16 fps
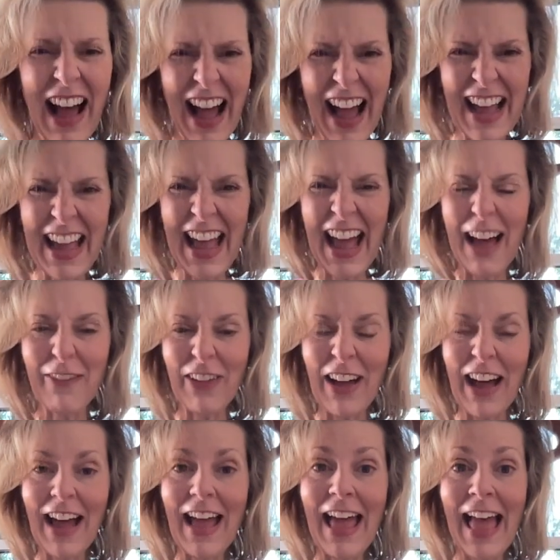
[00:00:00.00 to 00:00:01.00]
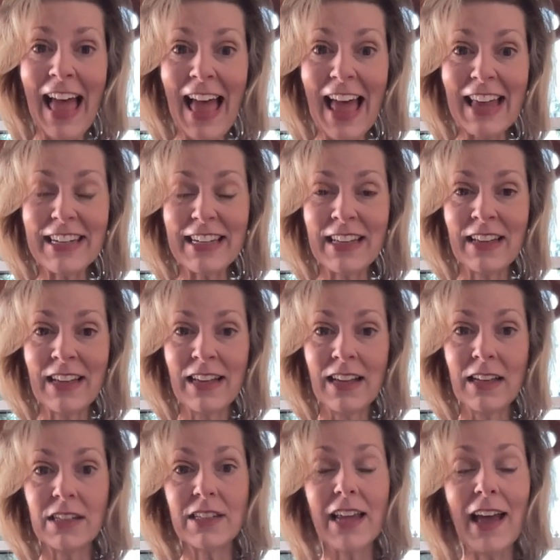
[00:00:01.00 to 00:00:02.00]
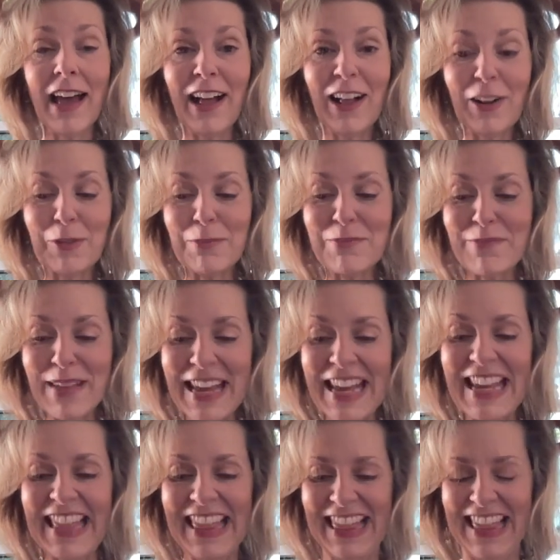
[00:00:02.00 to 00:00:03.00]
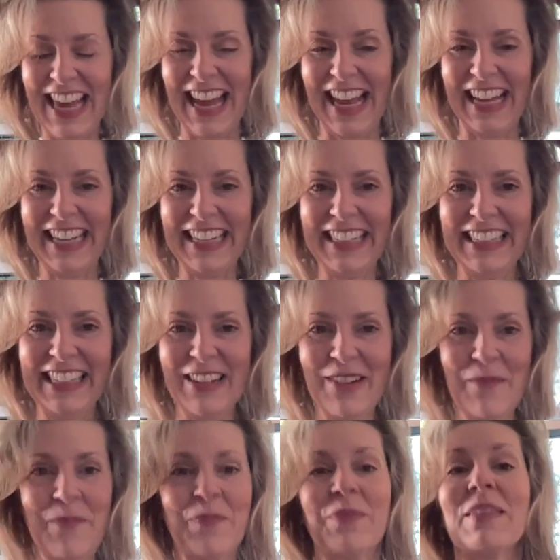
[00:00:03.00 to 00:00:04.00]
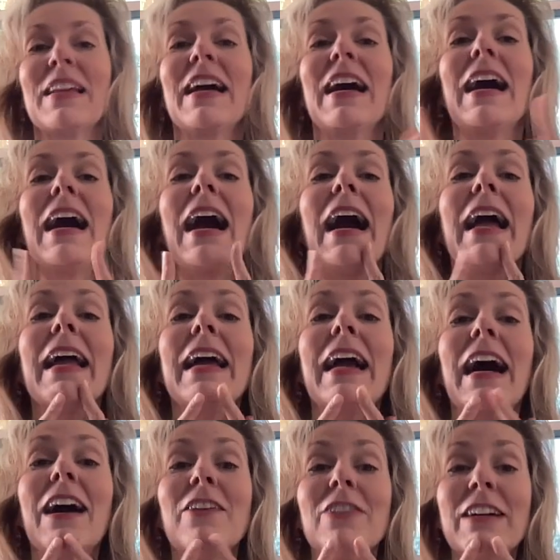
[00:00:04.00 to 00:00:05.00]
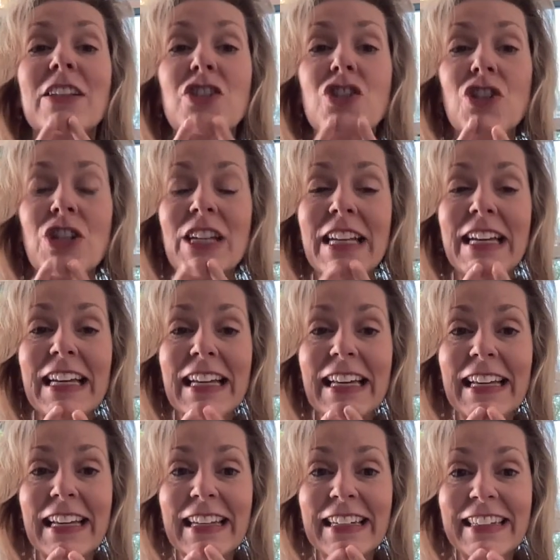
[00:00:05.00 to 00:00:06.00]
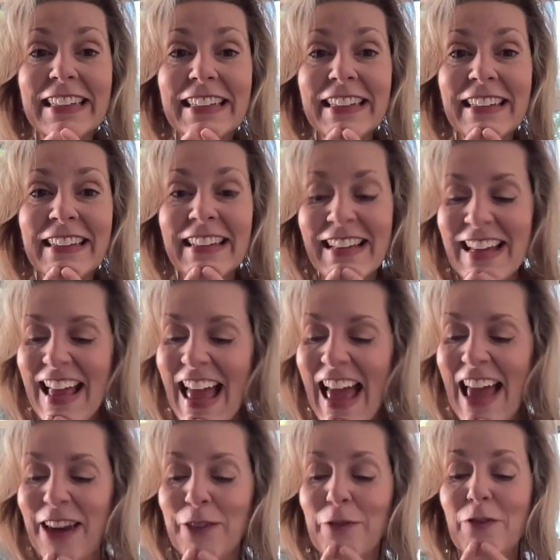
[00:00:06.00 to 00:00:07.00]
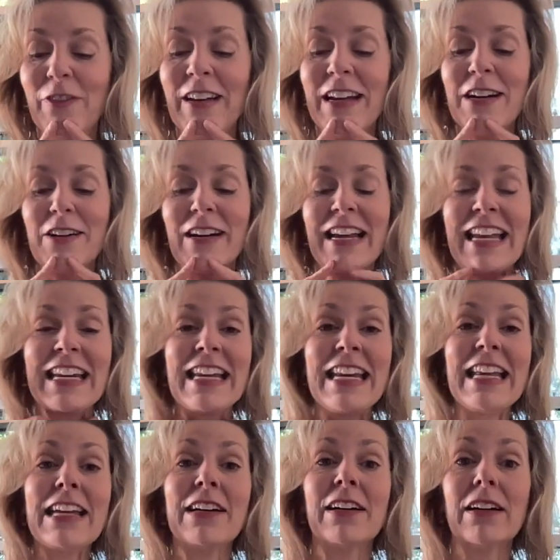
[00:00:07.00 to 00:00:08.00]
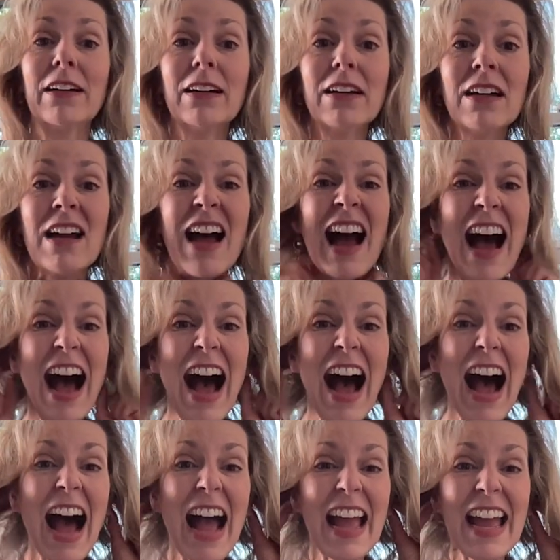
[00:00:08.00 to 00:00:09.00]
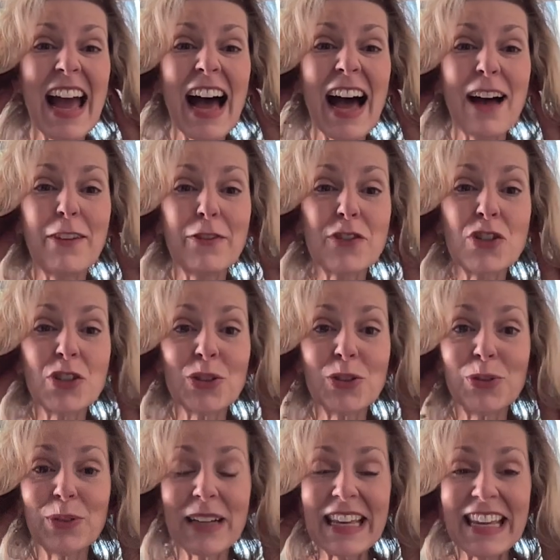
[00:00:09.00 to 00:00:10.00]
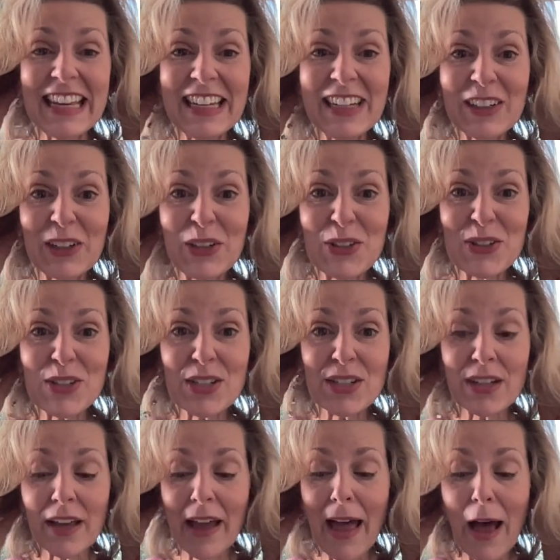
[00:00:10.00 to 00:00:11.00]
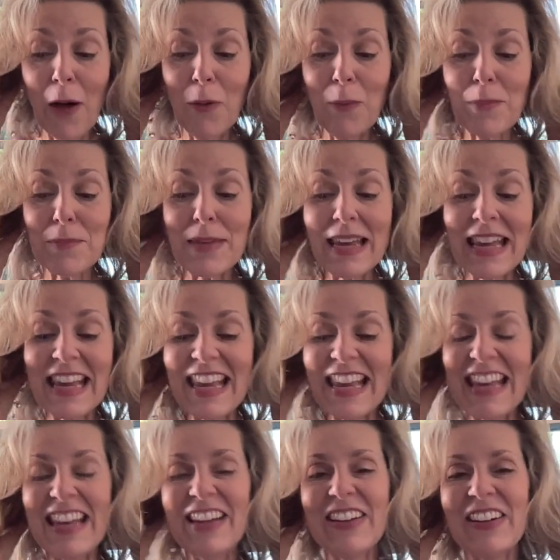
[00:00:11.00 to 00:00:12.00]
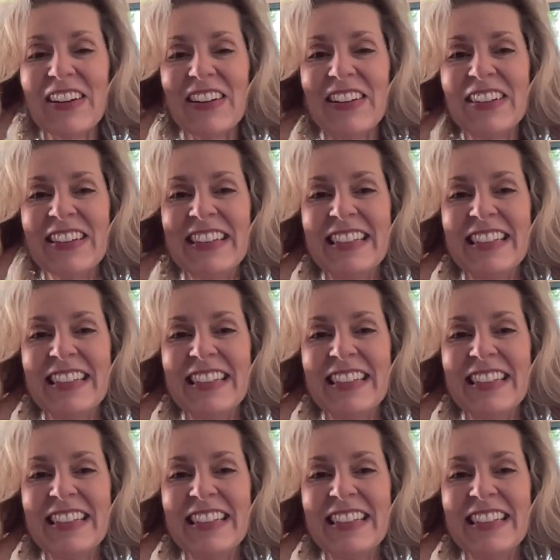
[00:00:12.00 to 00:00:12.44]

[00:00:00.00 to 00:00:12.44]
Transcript: I have a head to help me think. I have a chin, and very near, I have two ears to help me hear.